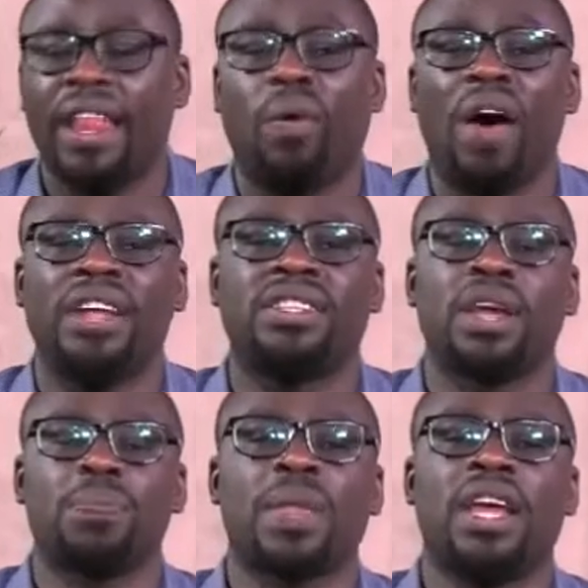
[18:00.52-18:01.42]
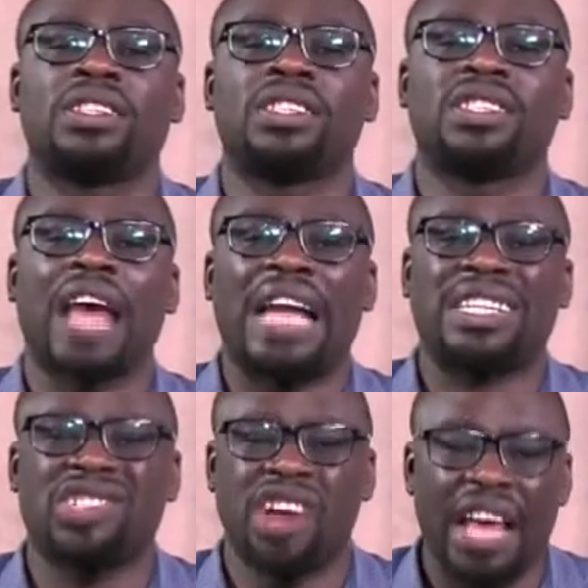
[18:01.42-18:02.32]
words, it is a
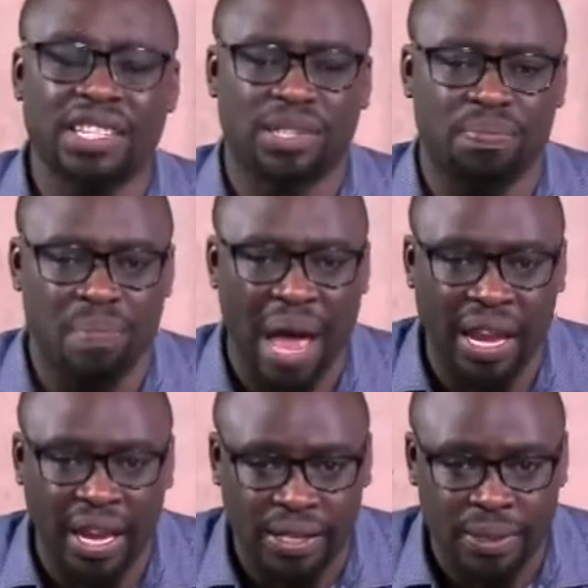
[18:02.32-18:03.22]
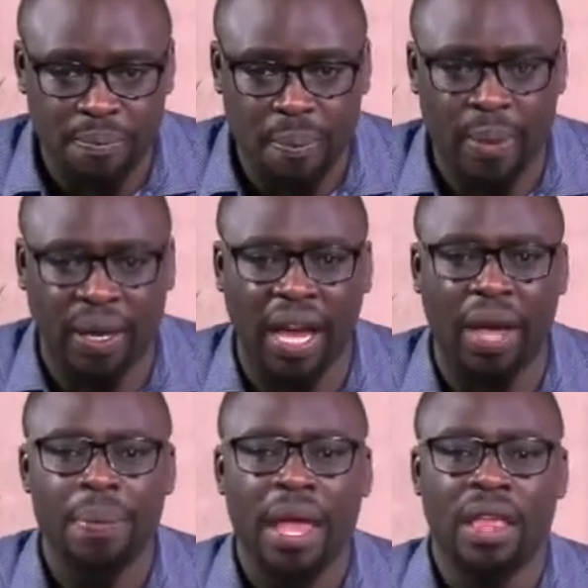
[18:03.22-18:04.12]
trust mandate. Okay,
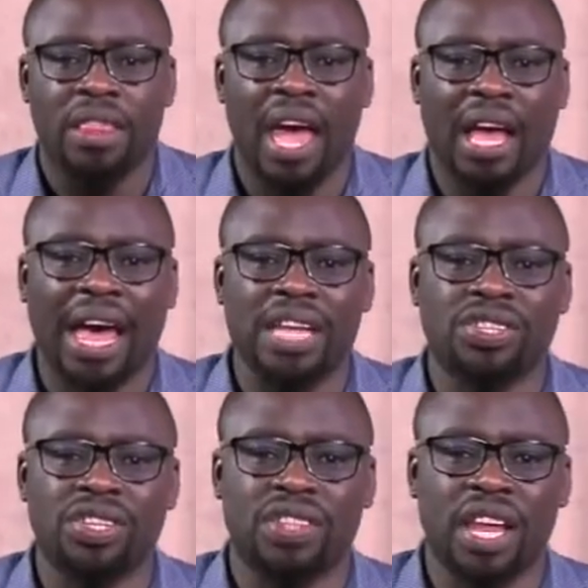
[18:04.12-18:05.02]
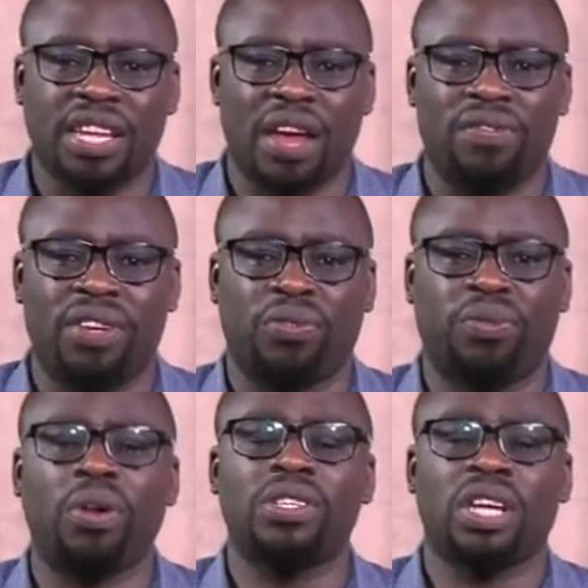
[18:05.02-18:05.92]
there are countries that have
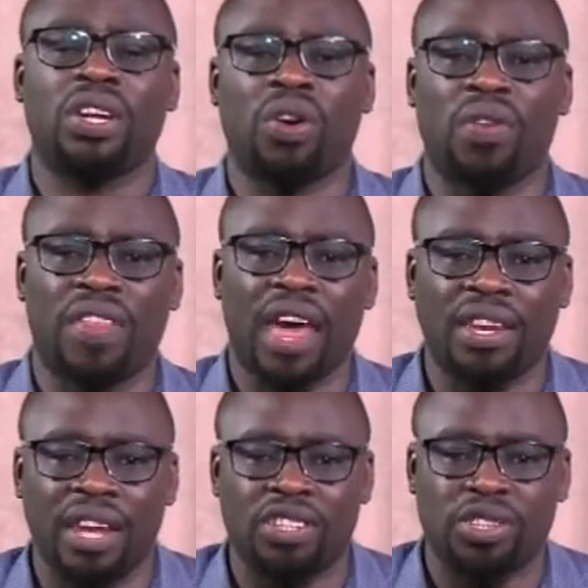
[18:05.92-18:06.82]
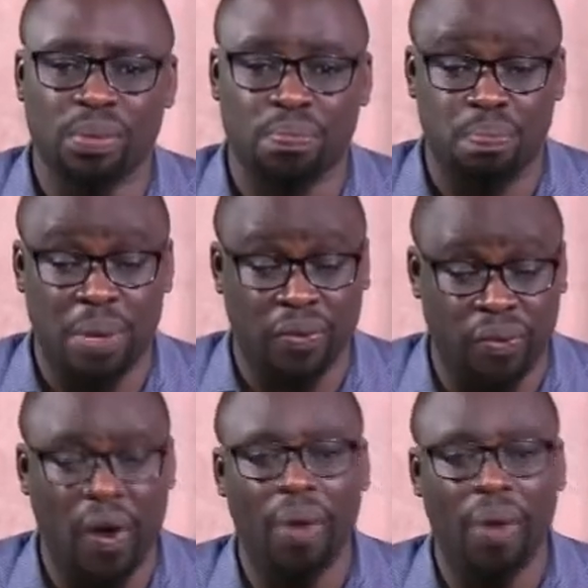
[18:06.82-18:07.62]
defaulted on their debt before.